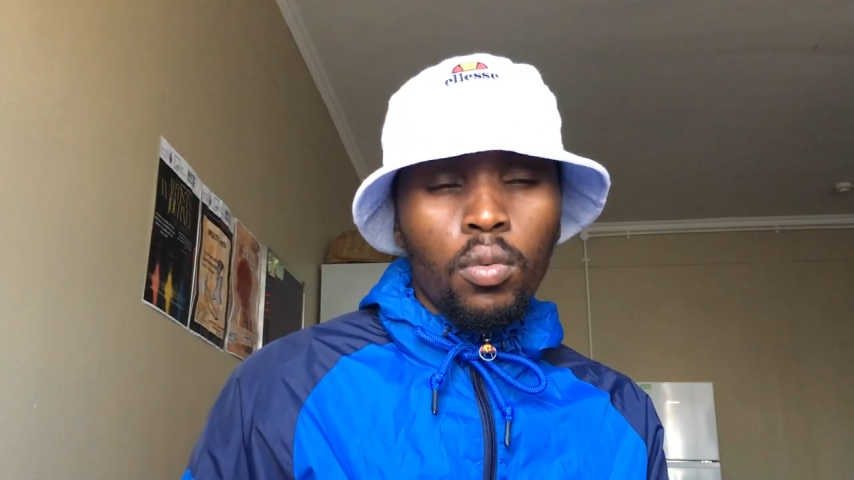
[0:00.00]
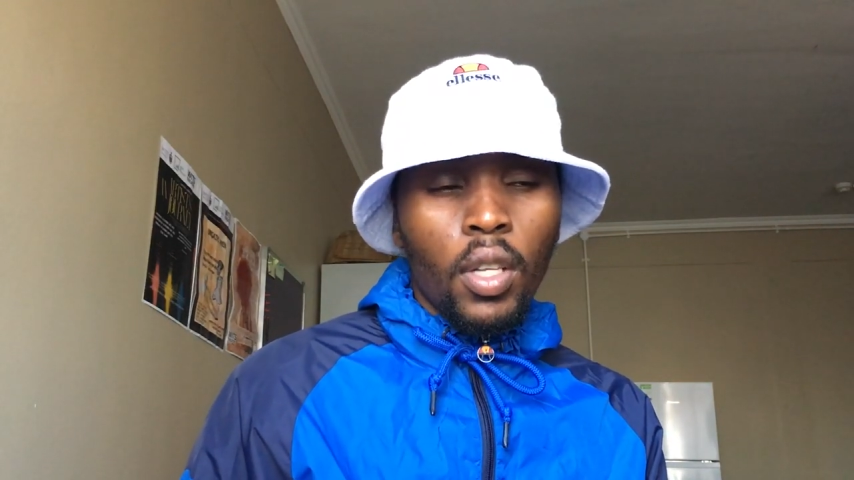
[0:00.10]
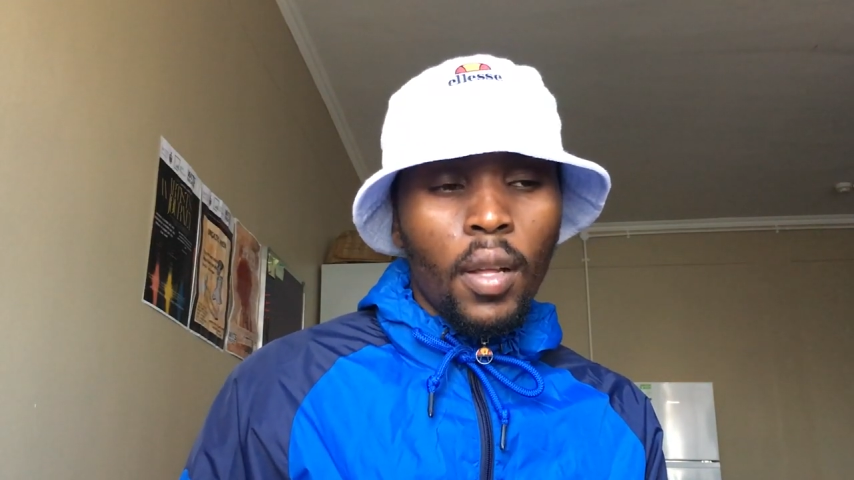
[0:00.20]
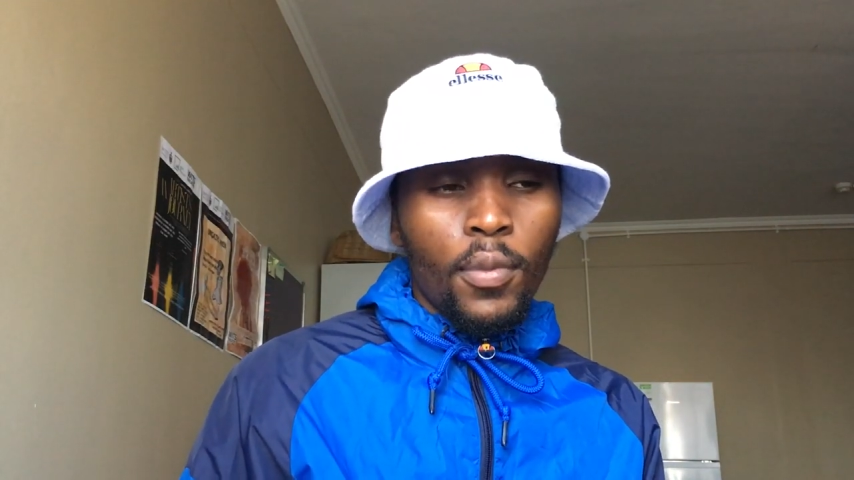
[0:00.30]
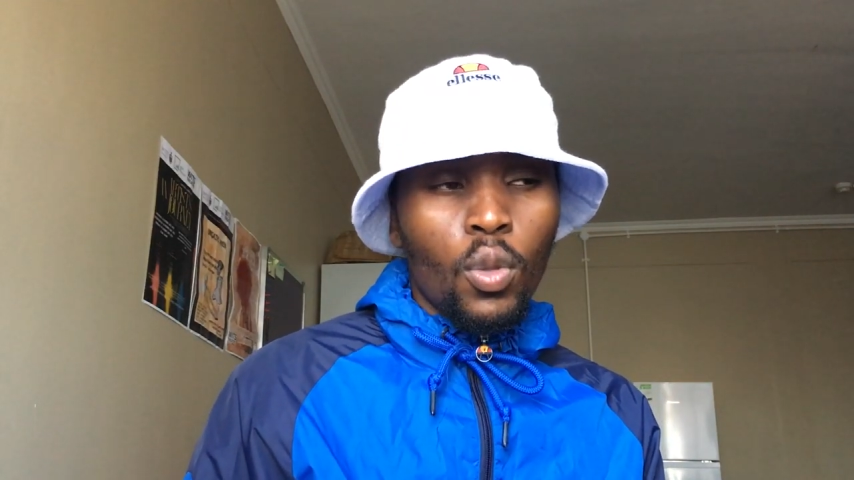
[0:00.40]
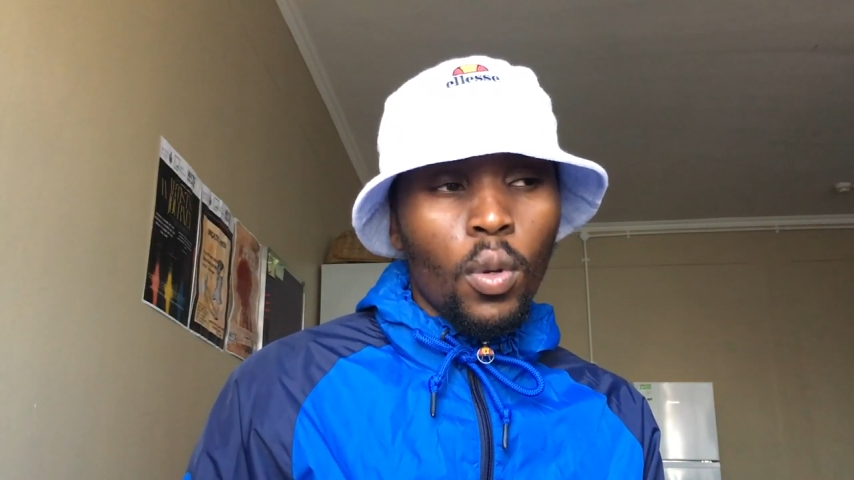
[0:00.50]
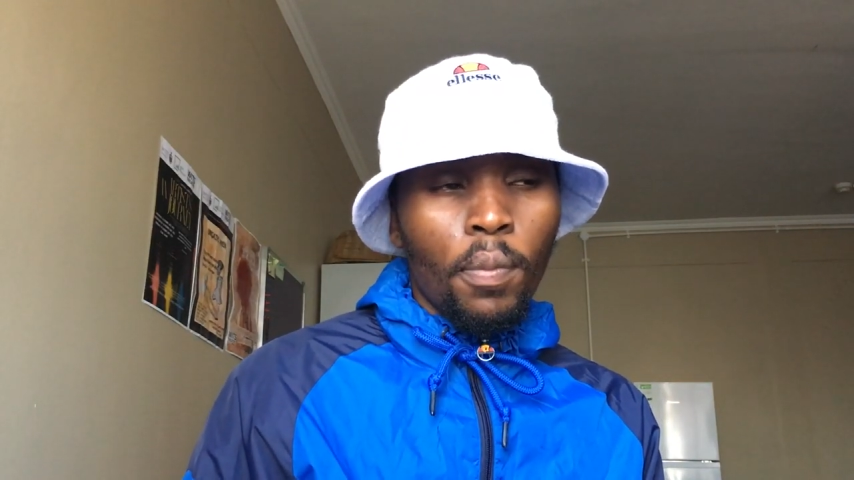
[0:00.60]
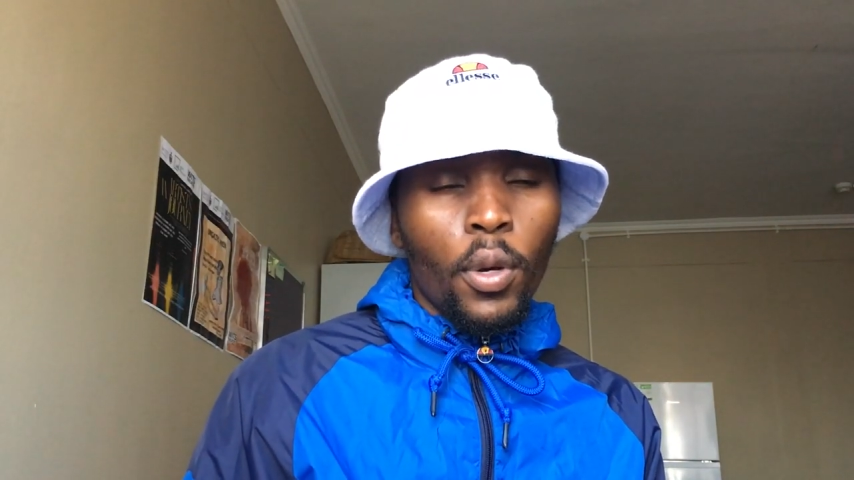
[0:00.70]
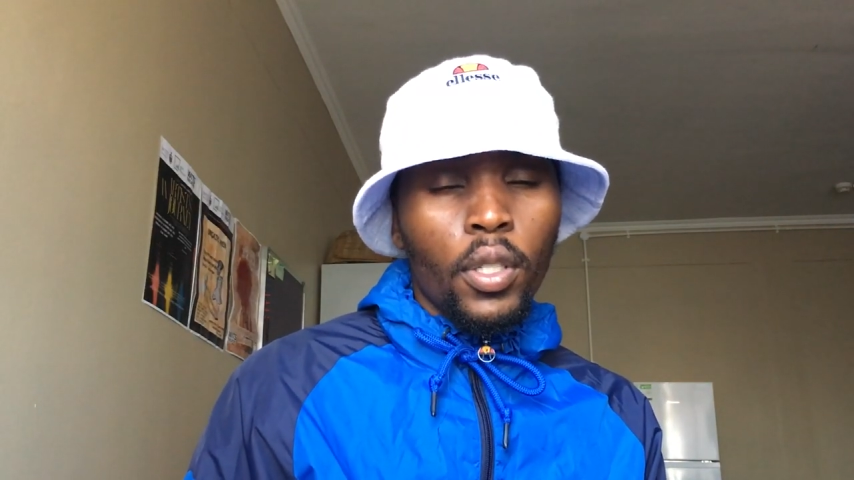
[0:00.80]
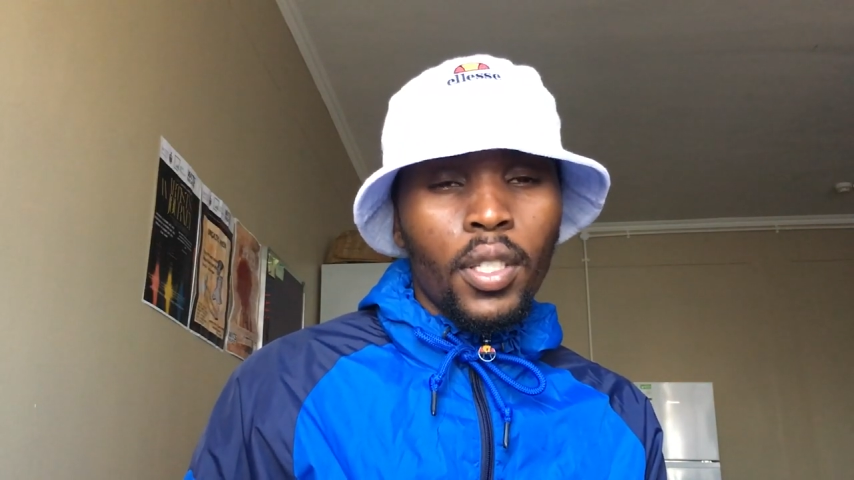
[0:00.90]
come to a
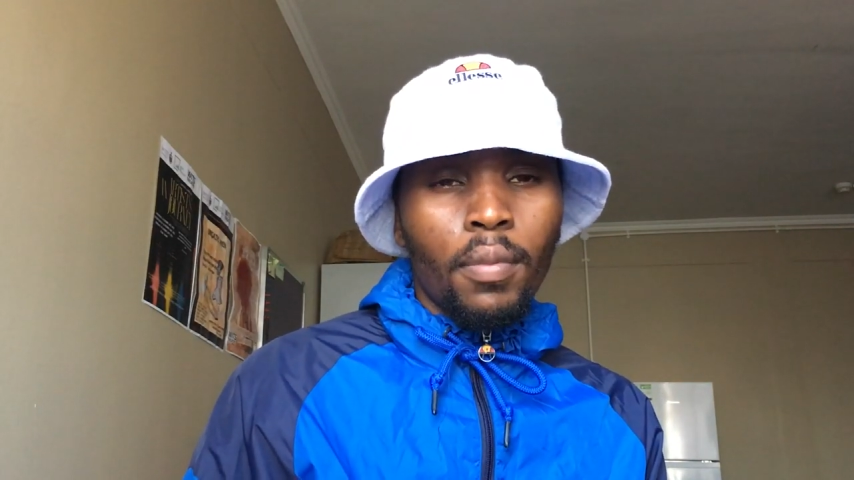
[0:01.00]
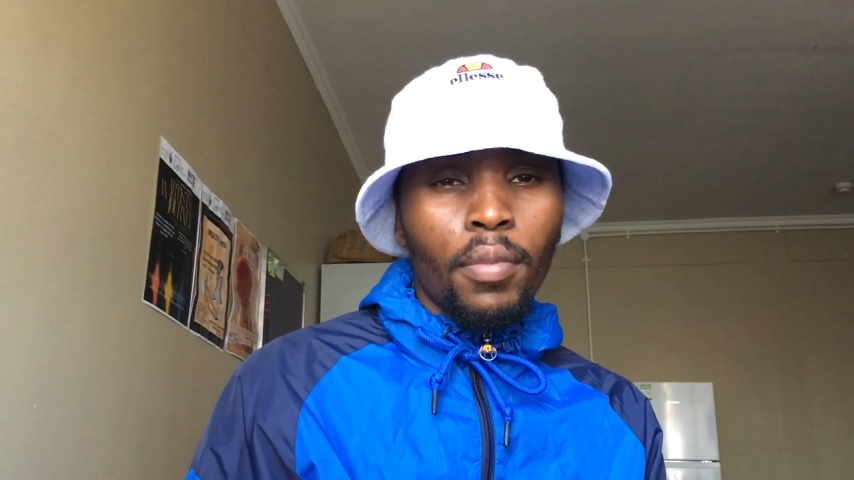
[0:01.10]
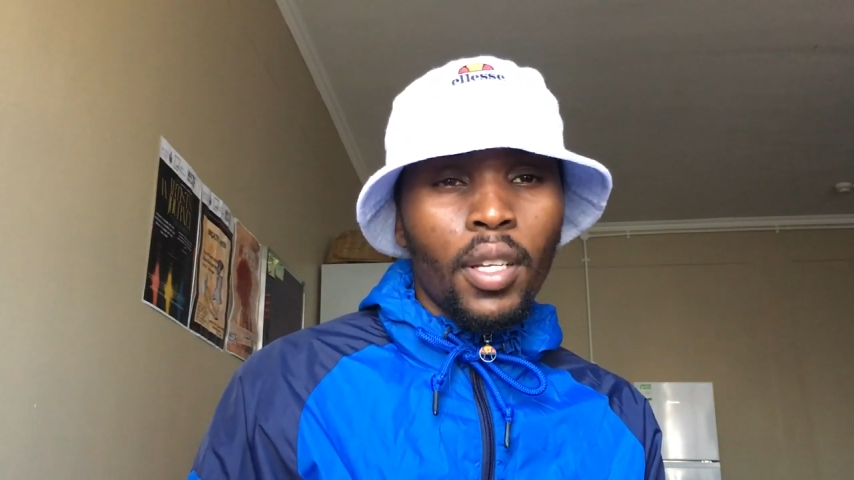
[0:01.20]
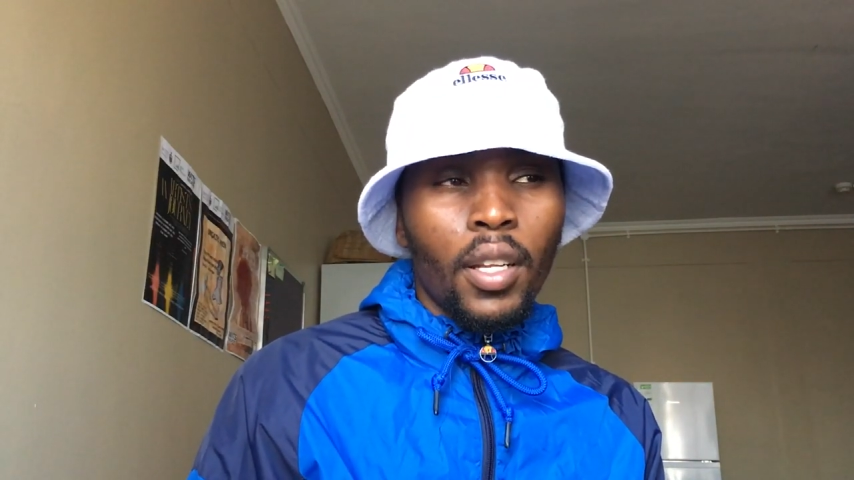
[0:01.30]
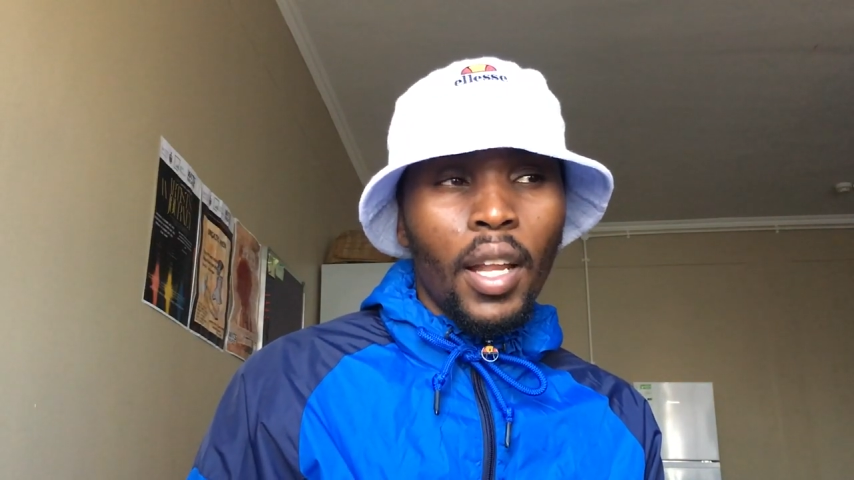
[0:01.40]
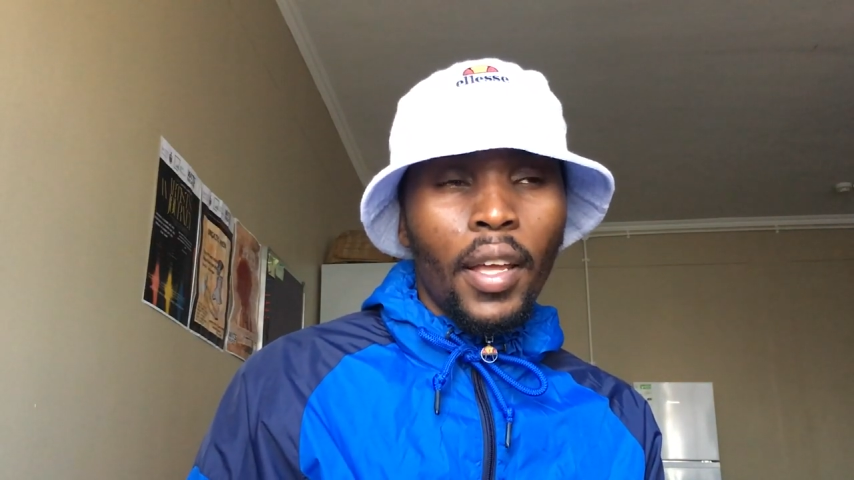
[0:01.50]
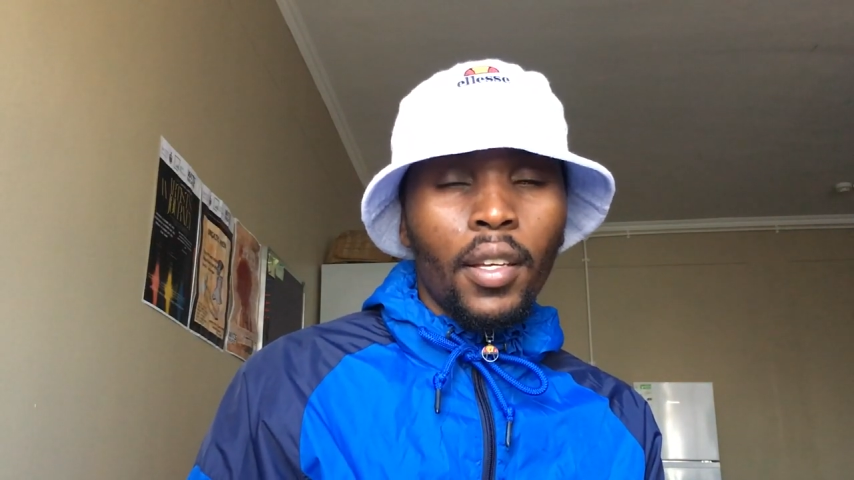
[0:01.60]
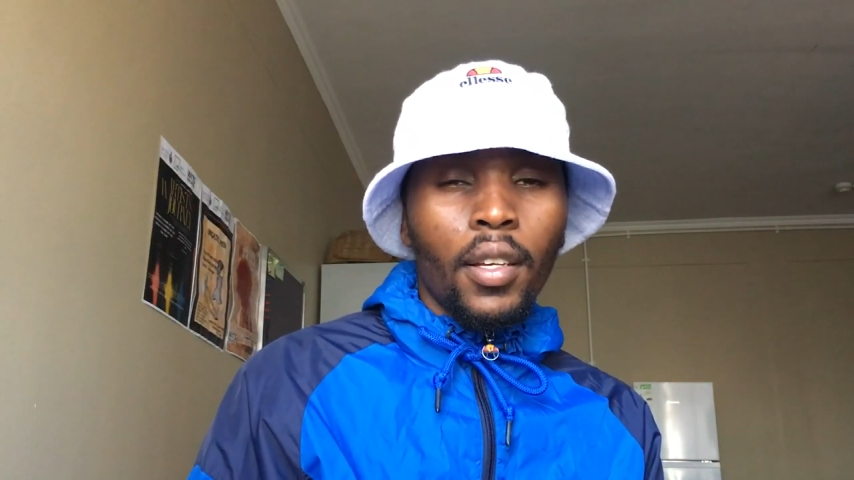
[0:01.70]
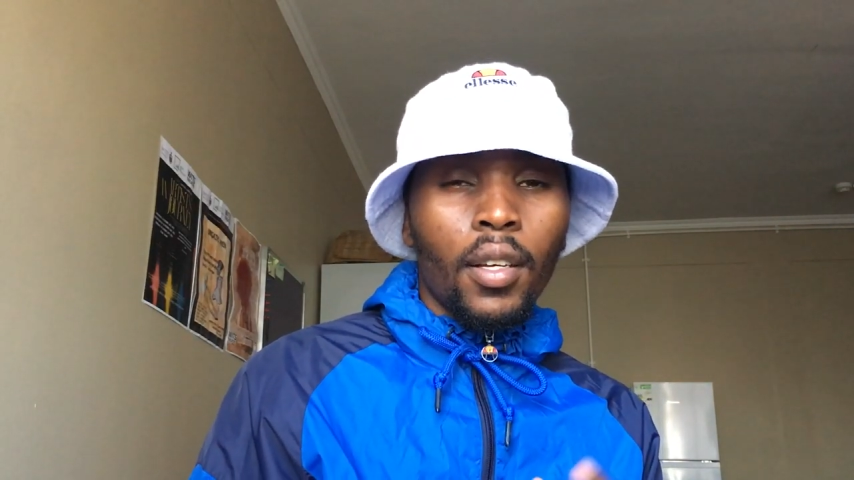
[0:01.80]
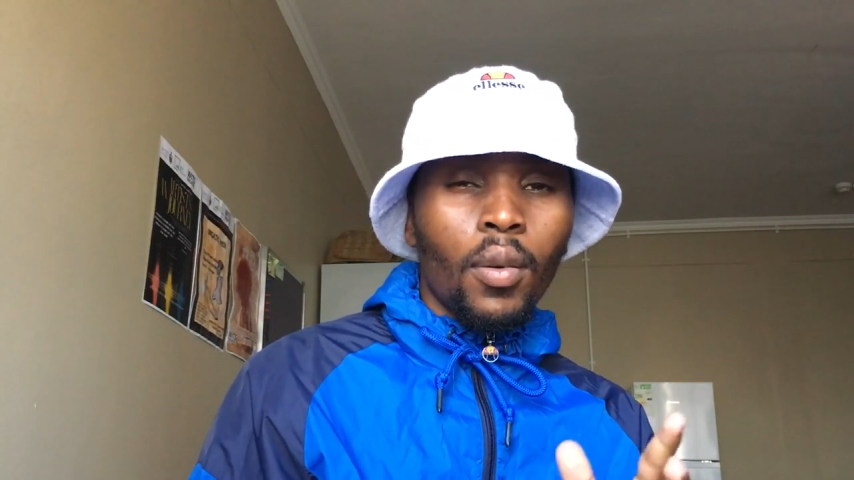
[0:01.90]
point and be like,